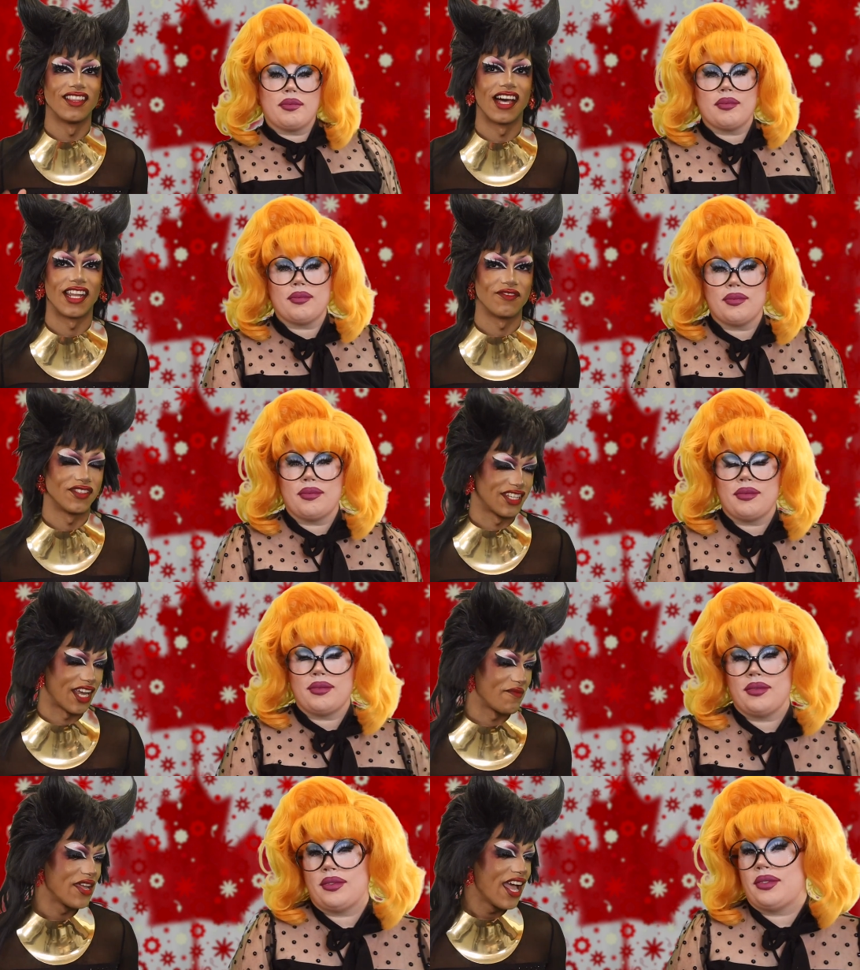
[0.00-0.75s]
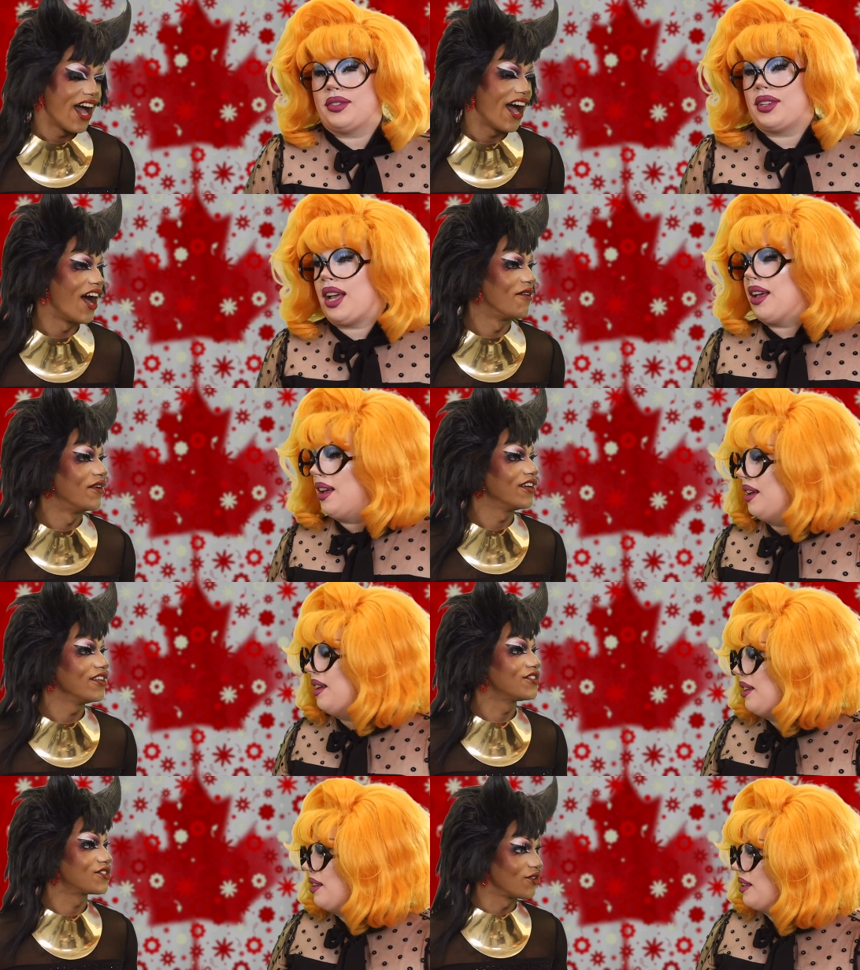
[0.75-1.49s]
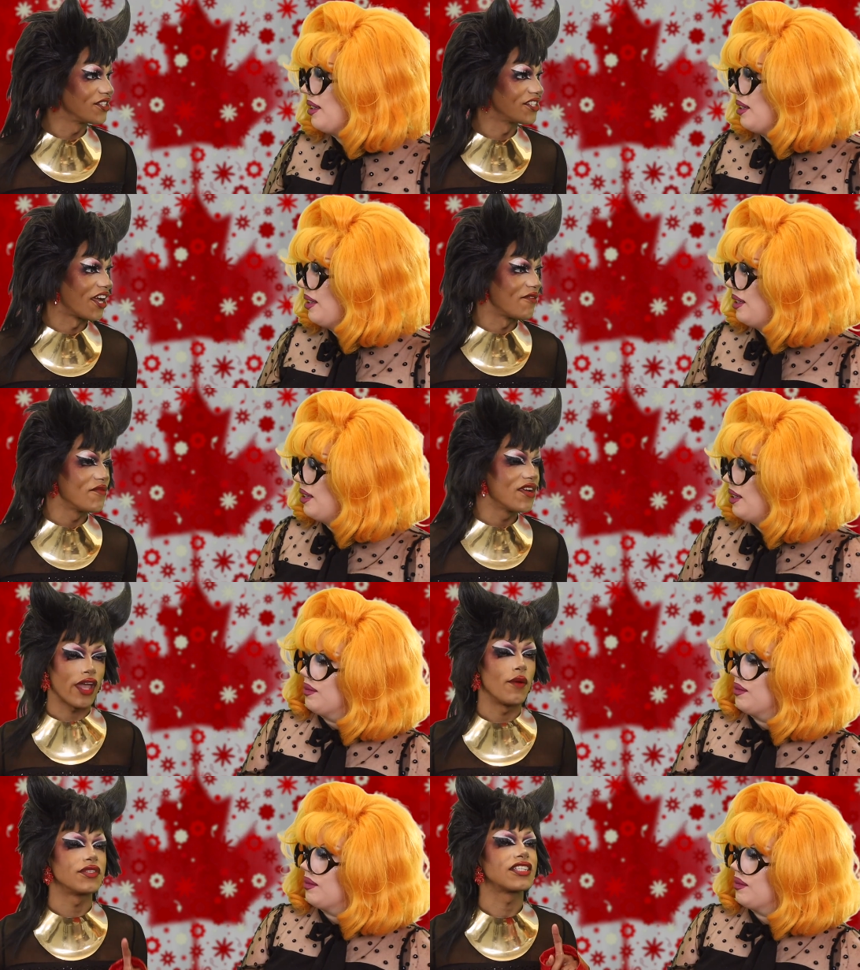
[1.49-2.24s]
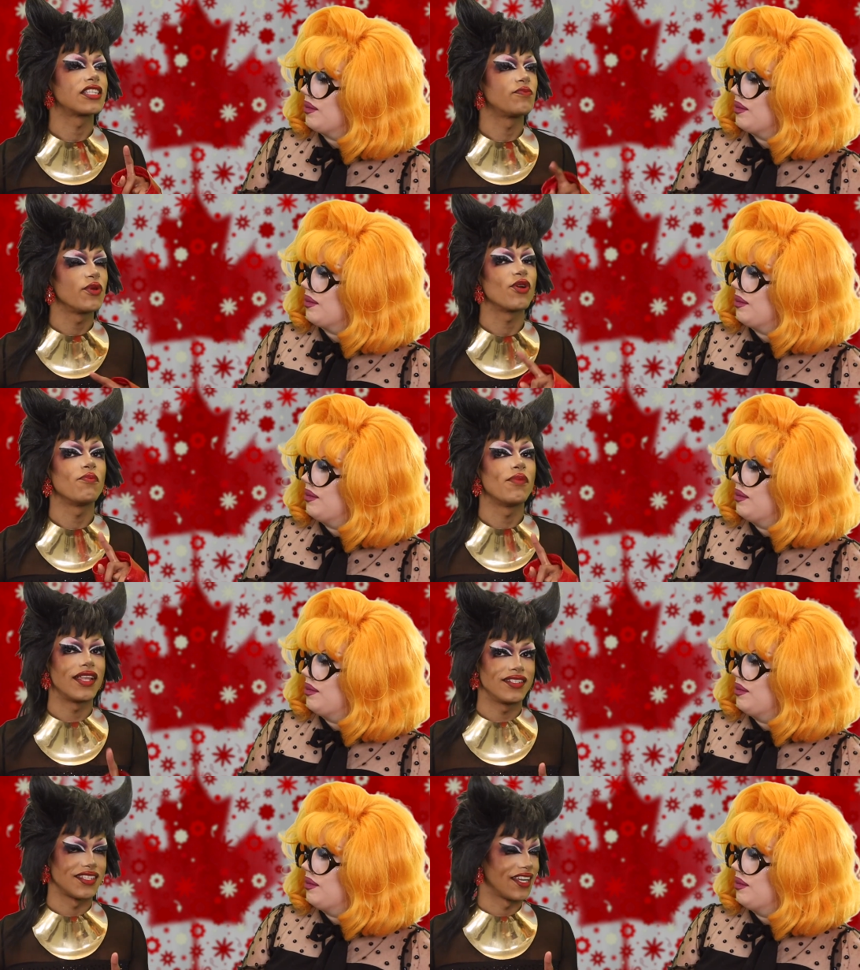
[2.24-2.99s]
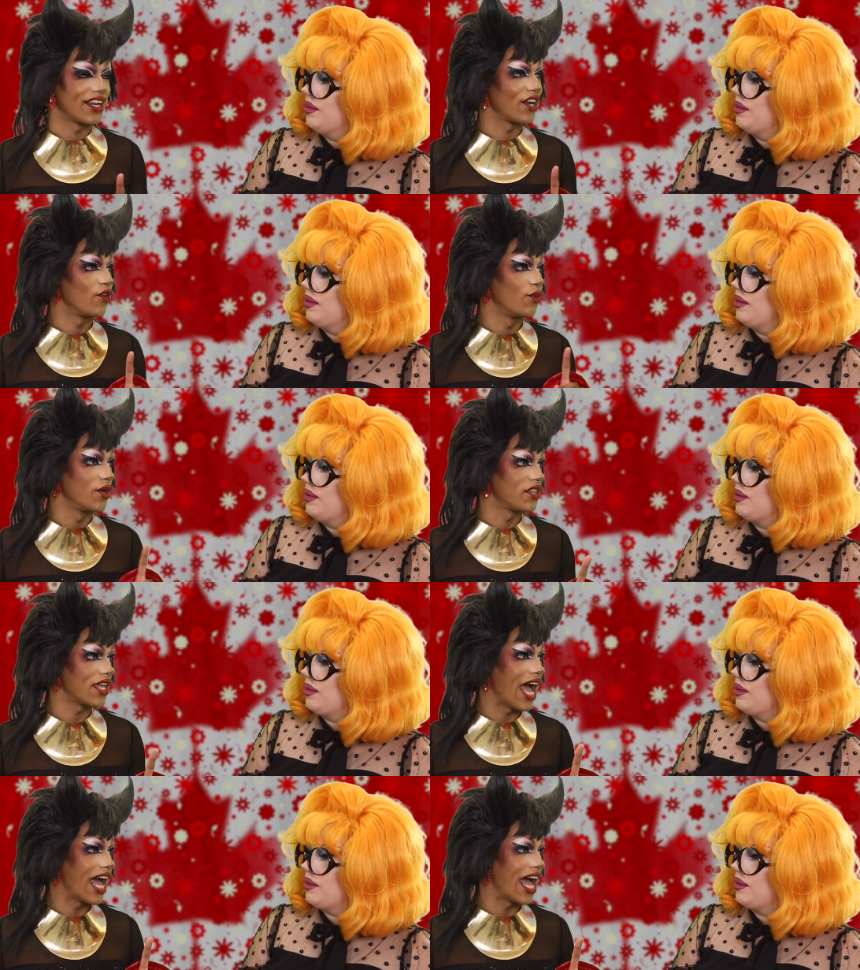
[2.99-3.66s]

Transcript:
Speaker 1: a lot of the time. Um, story time. I was experimenting with